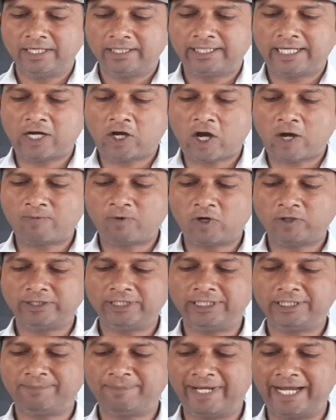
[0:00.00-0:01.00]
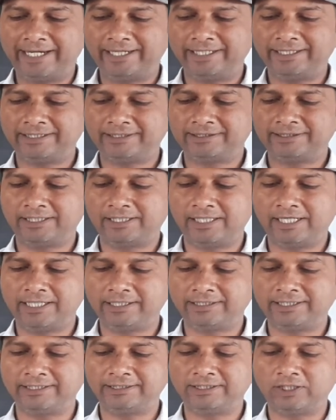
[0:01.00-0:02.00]
Now among these planets, the
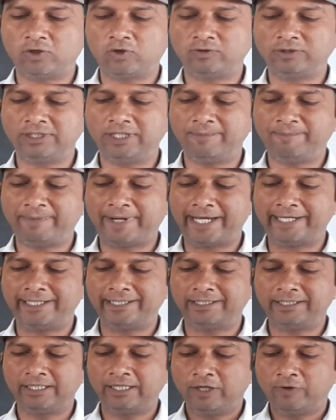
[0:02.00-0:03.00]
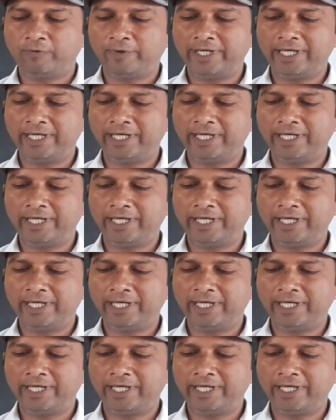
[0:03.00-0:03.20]
Earth is the only planet